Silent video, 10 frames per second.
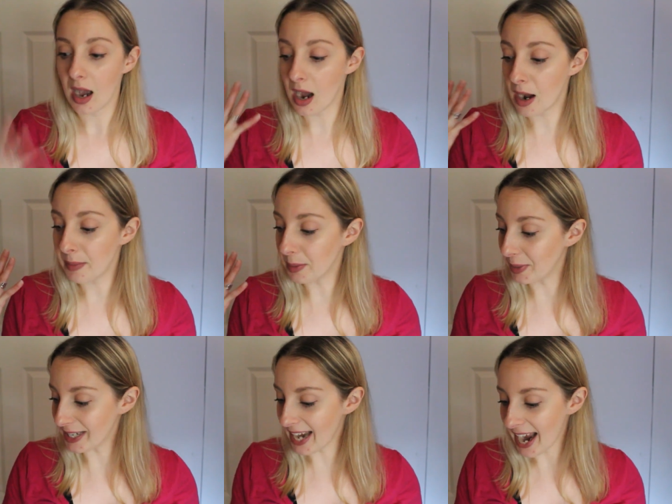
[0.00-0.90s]
Um,
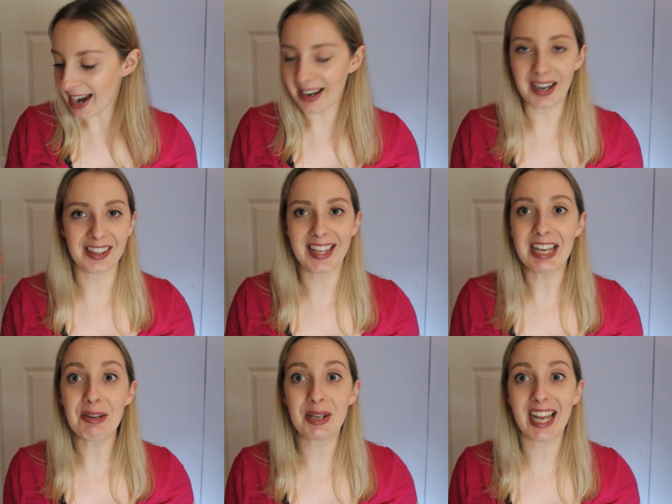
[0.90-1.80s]
but yeah, uh,
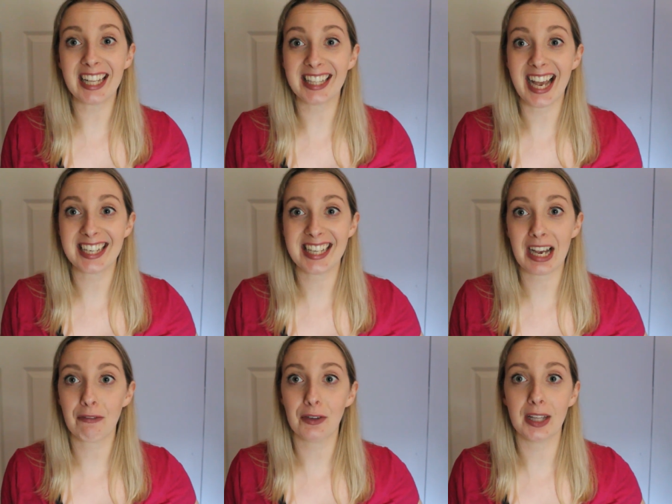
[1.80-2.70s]
thank you again,
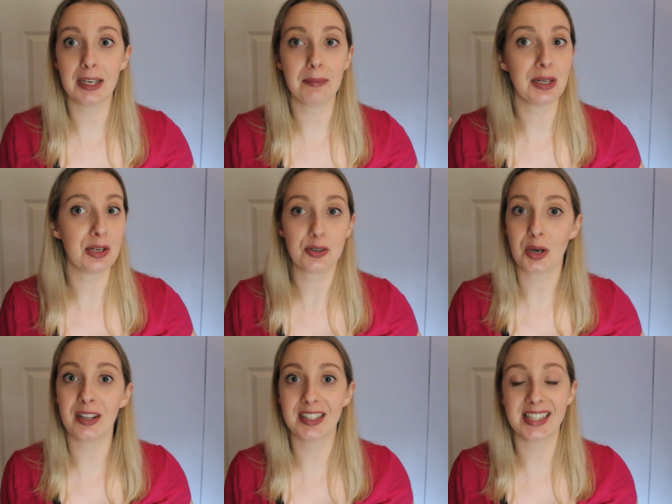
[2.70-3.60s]
LacTeck, for letting me
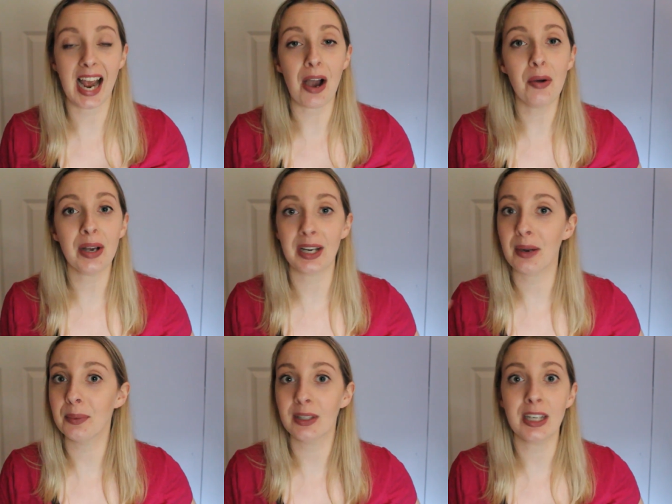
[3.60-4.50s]
try this out, and
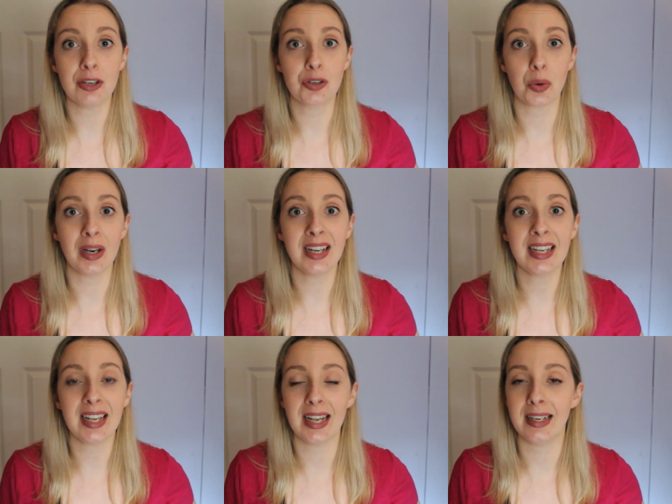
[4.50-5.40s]
I really enjoyed
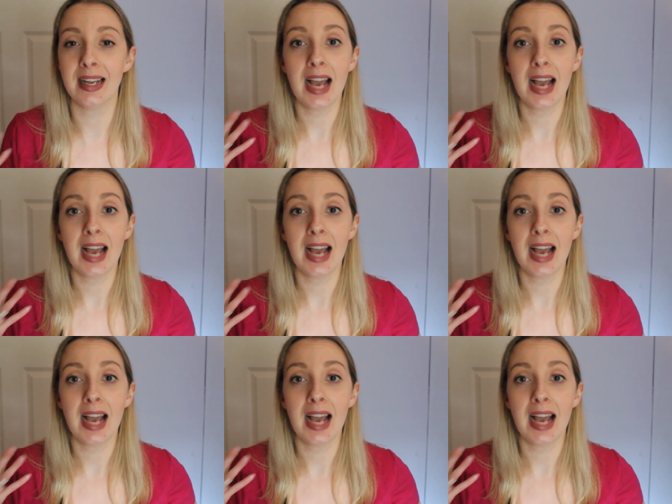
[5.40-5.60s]
it, and